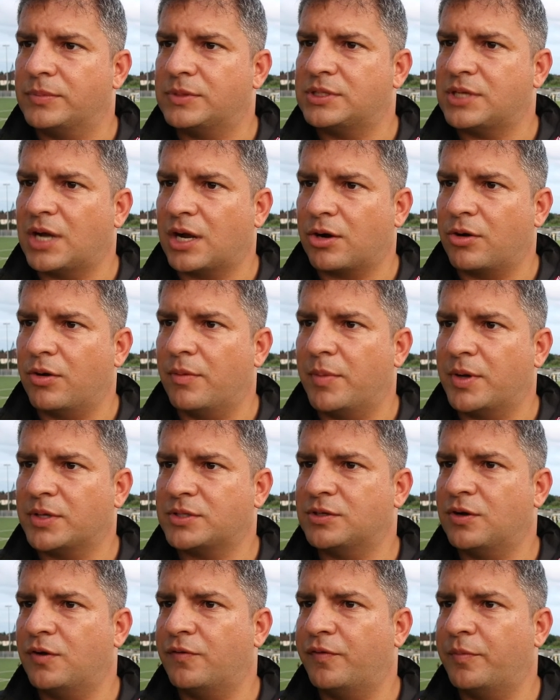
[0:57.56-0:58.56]
Tucker and
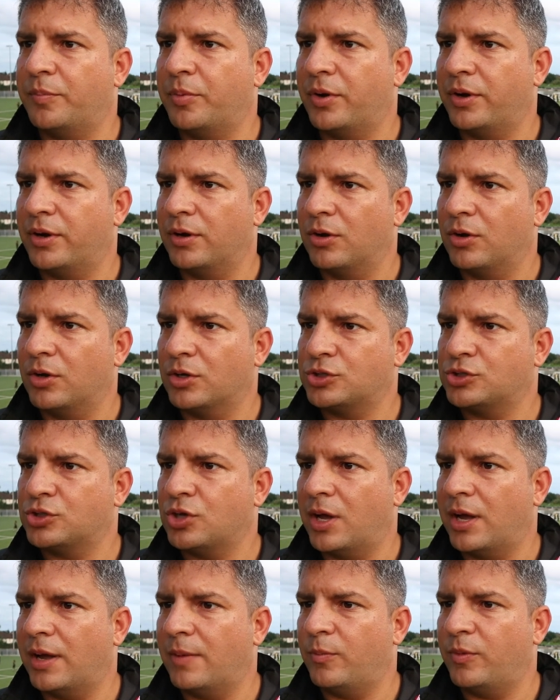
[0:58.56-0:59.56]
myself are putting a lot of
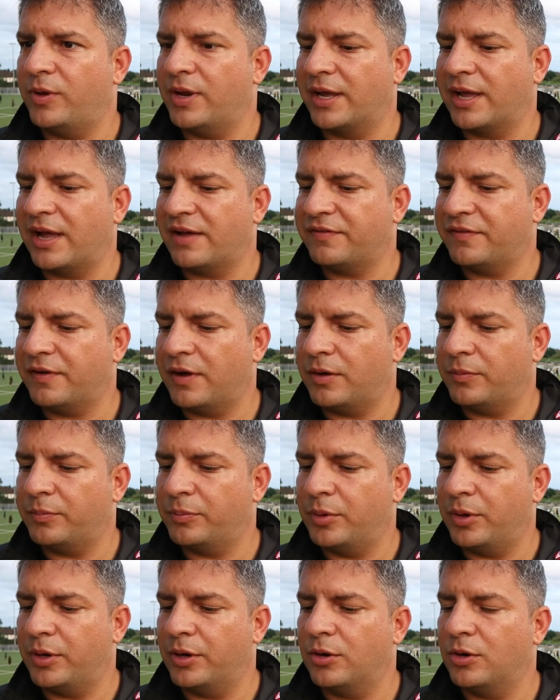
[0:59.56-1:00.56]
time with the gaffer,
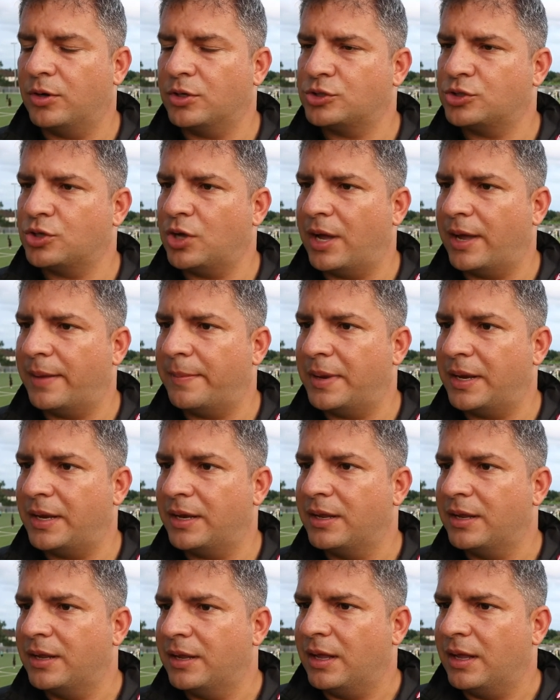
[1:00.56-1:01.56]
putting a lot of time
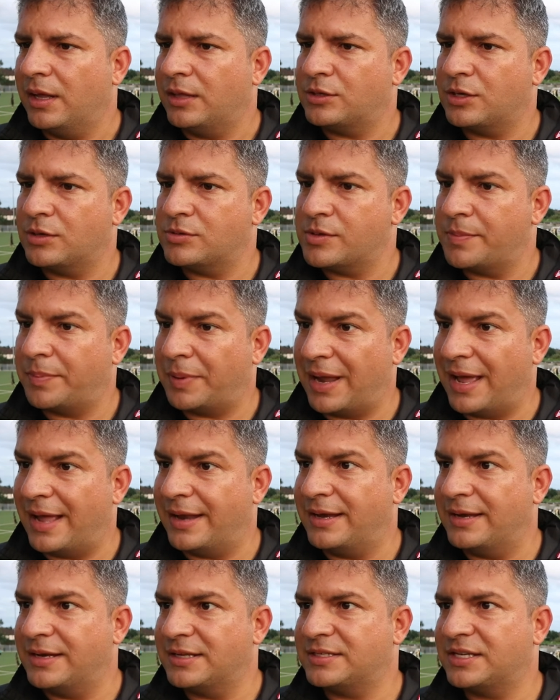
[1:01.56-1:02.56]
in terms of
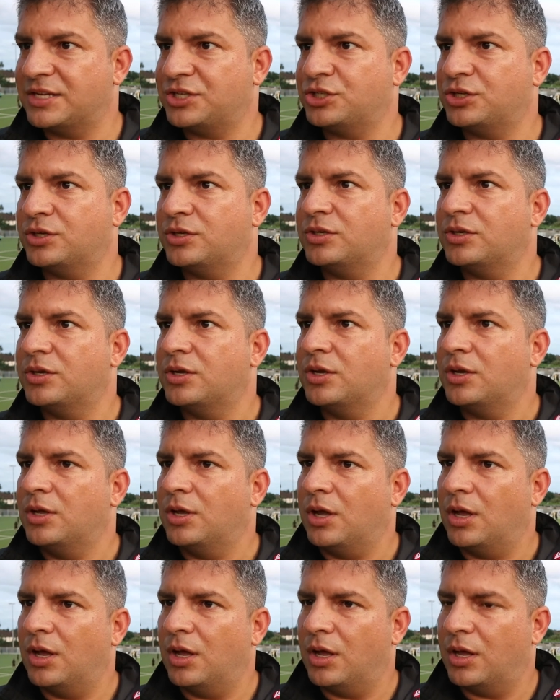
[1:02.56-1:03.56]
planning the session
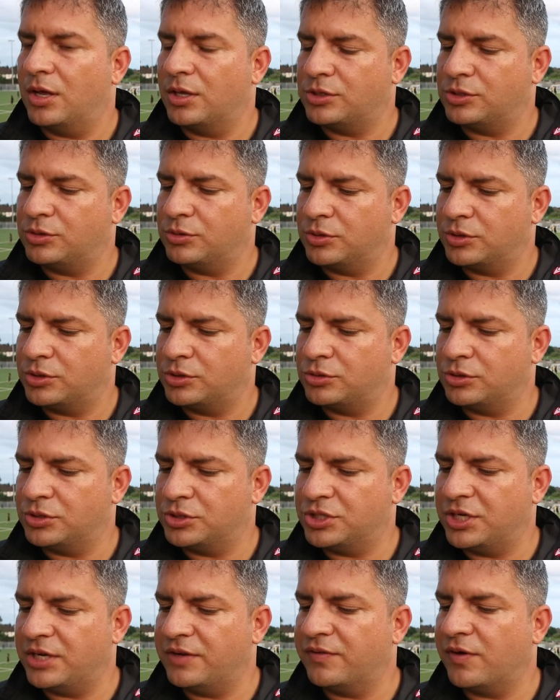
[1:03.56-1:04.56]
to
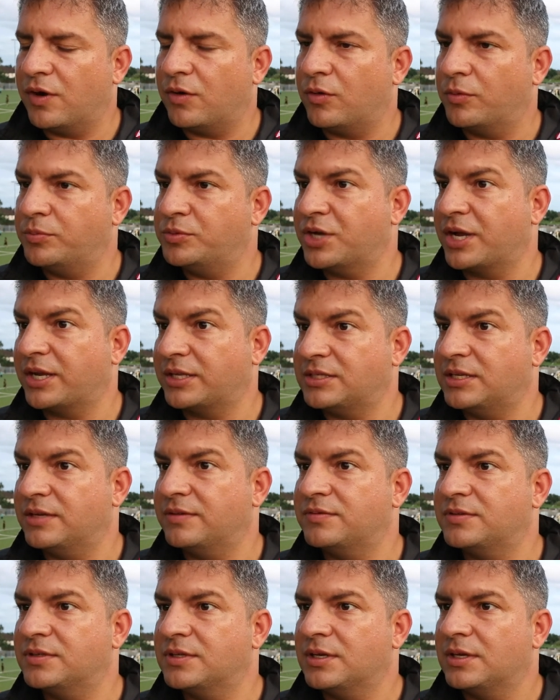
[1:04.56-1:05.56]
achieve our
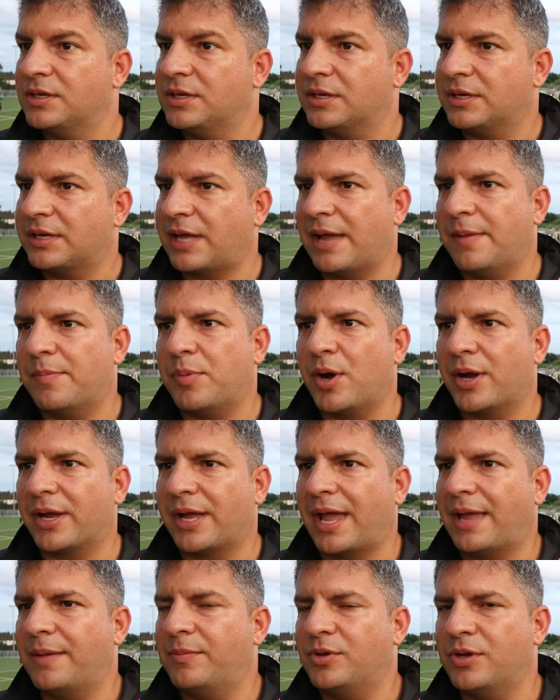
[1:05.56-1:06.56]
objectives game by
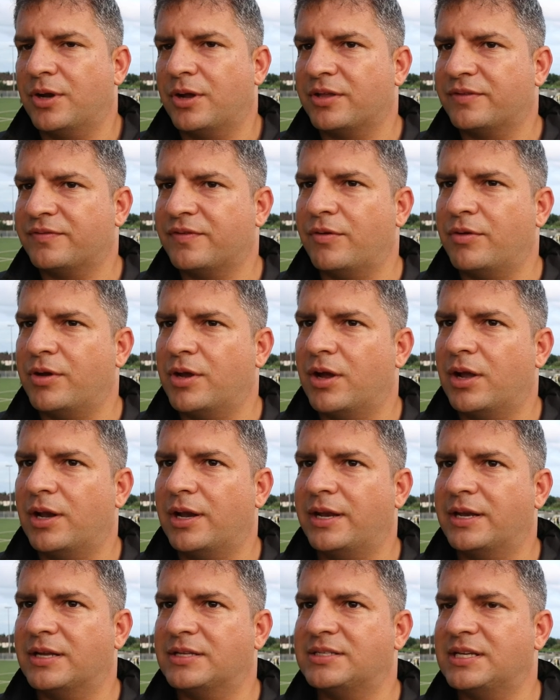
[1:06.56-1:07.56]
game. You know, it's very
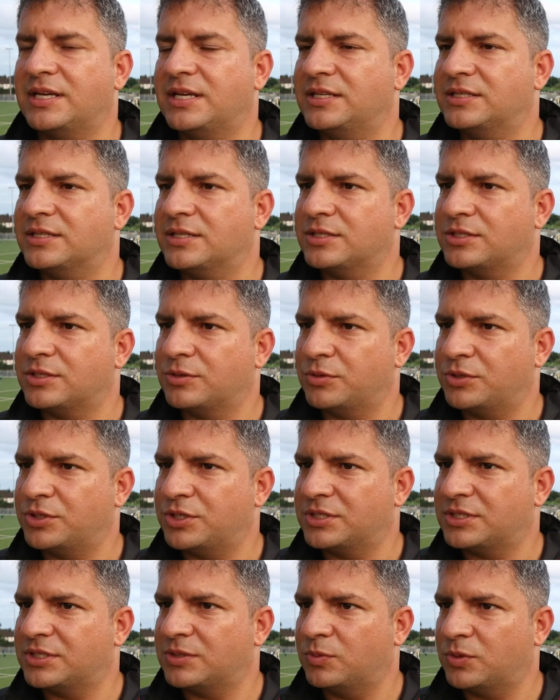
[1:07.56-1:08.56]
early in the season, so we're
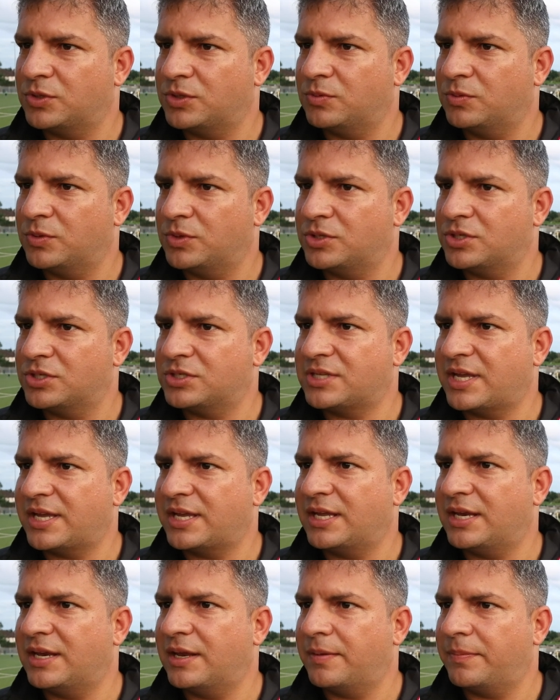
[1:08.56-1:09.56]
just
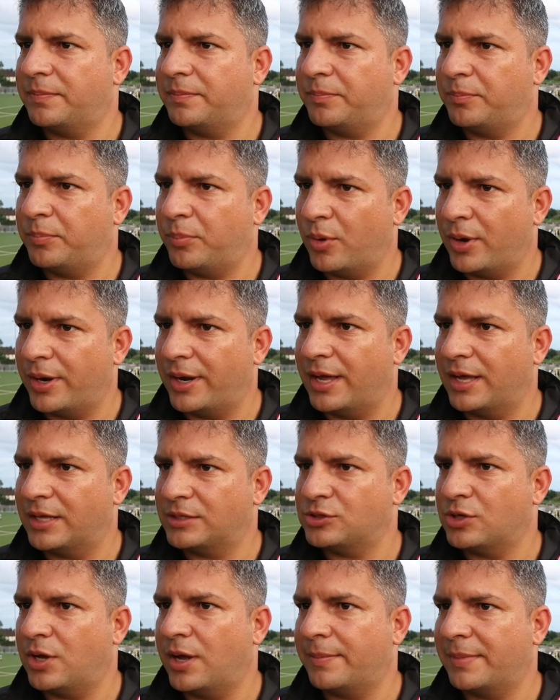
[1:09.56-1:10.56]
taking it point
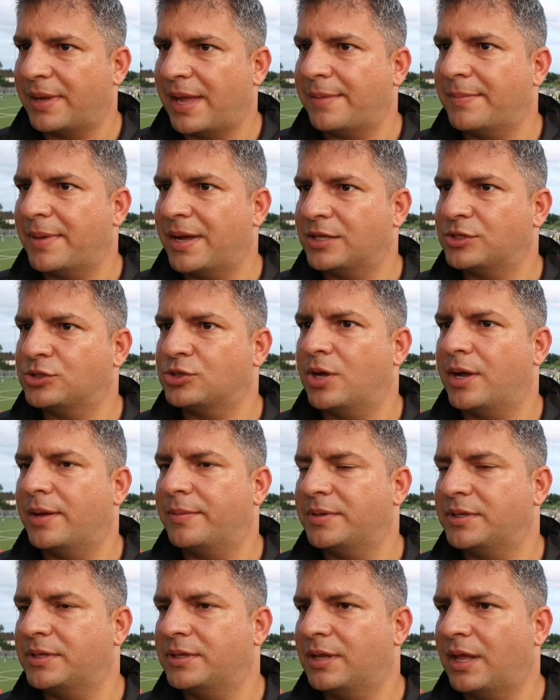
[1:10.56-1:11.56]
at a time, game at a
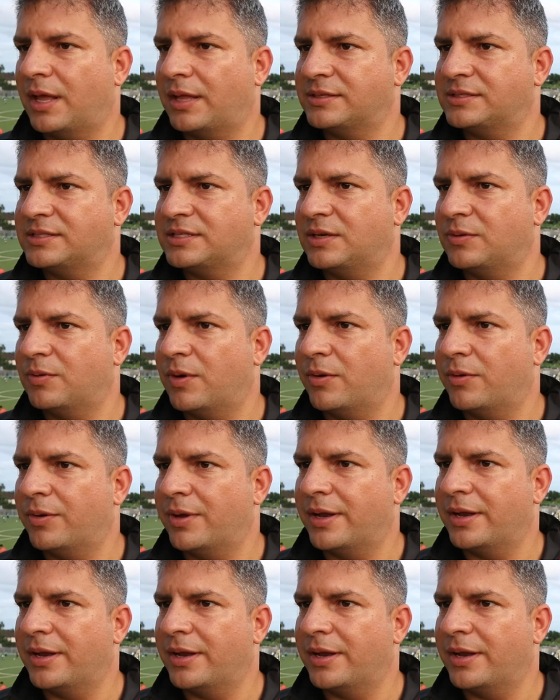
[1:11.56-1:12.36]
time, and see where we